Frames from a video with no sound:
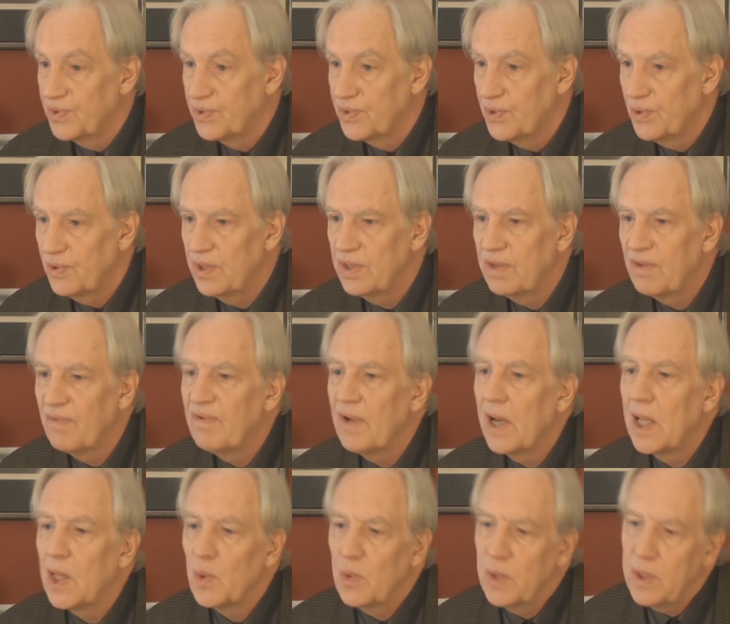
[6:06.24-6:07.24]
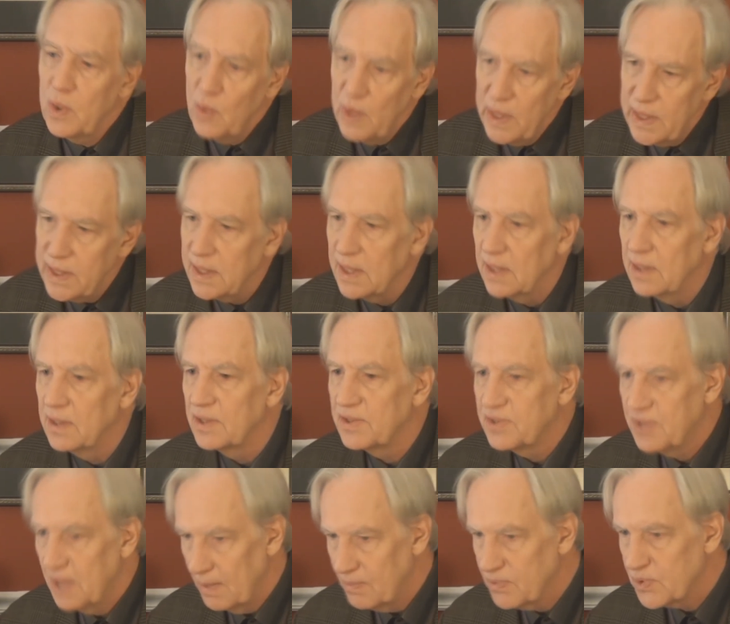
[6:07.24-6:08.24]
During the following weekend,
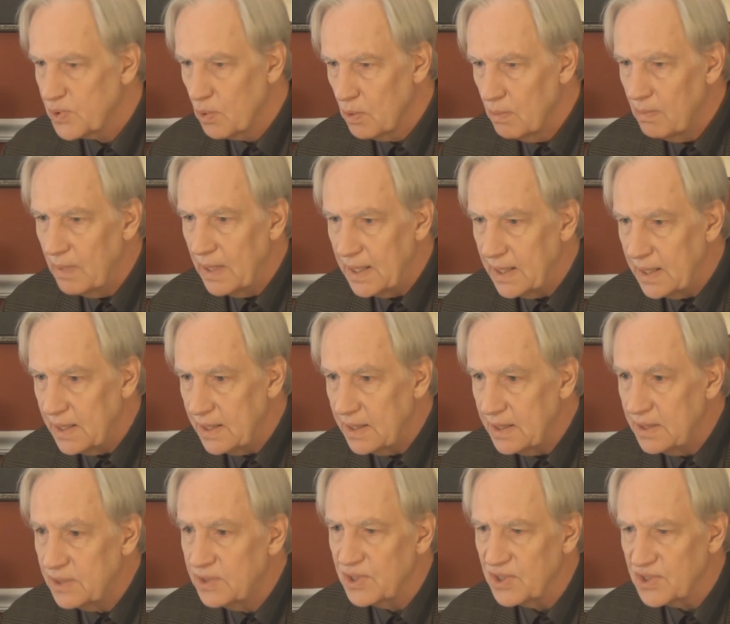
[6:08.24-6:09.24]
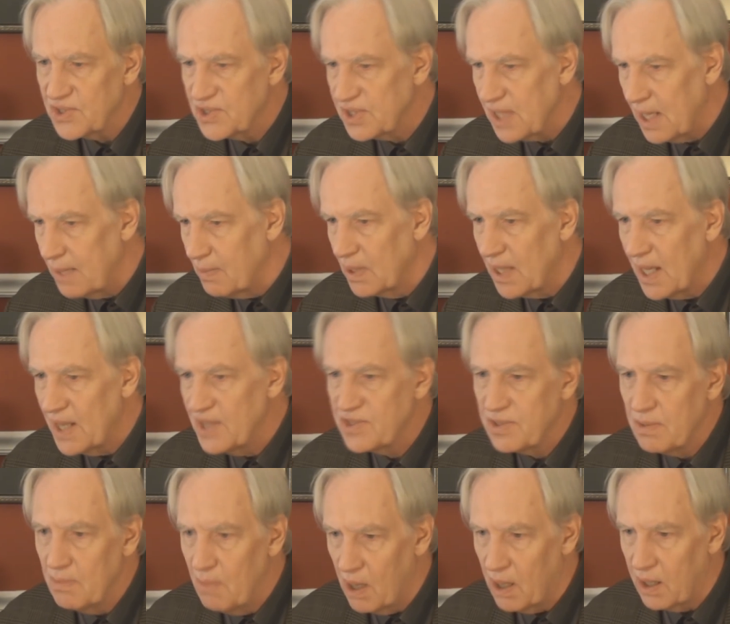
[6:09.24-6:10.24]
attempts were made to
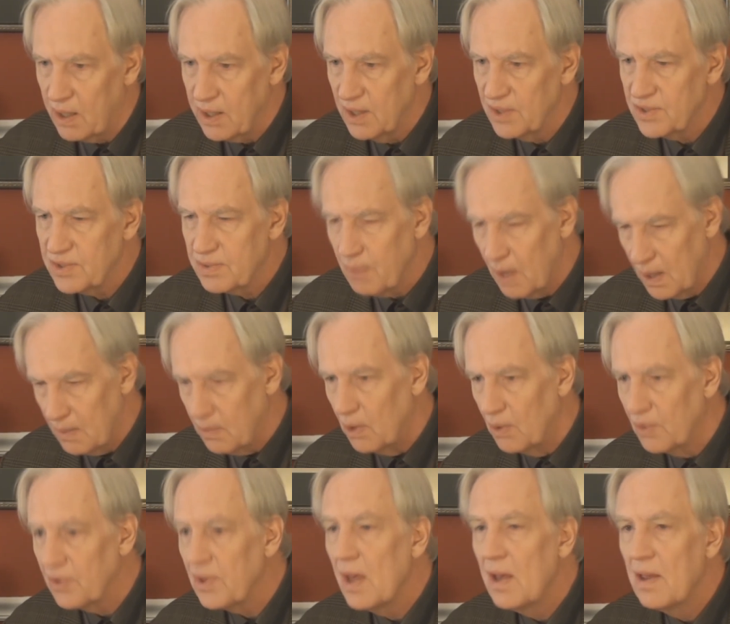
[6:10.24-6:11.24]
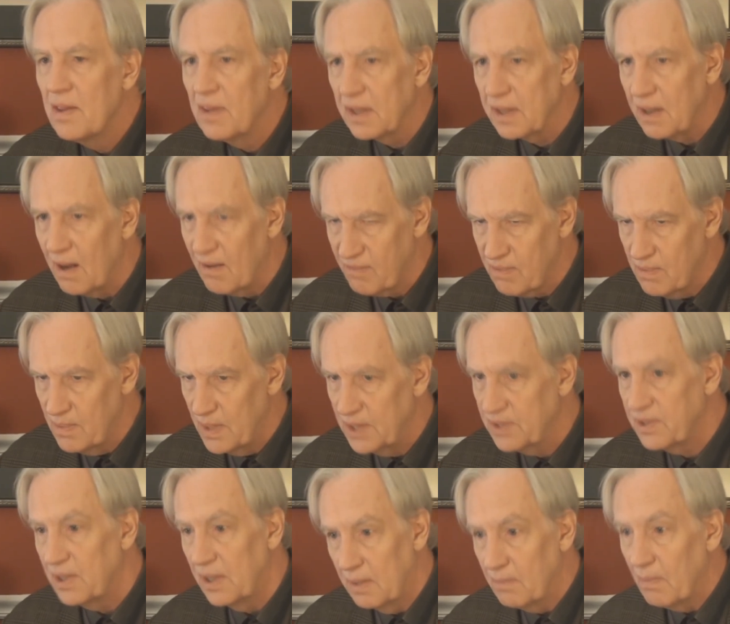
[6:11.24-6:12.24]
stabilize the markets by both the
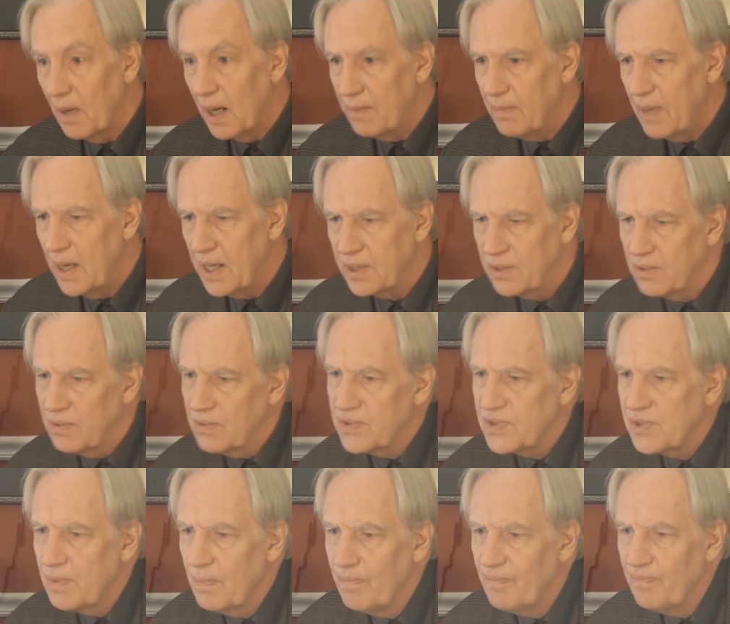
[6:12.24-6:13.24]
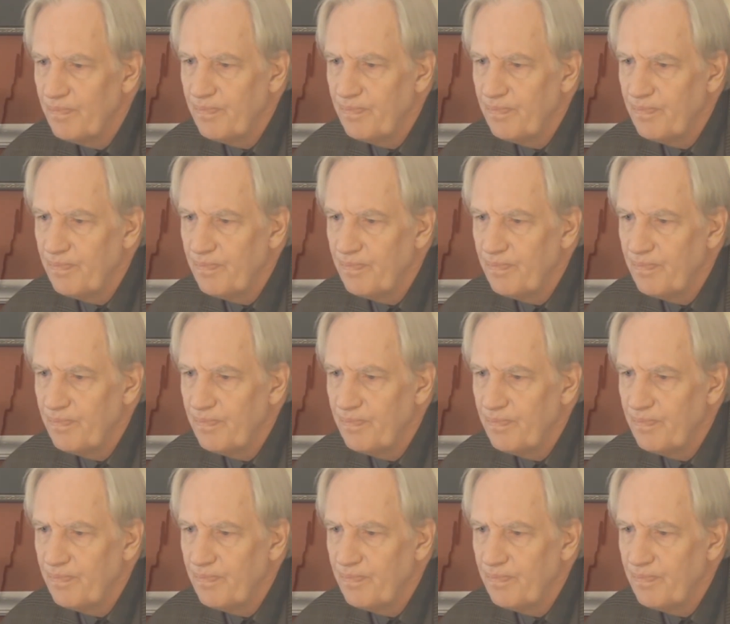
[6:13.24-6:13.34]
government and by bankers.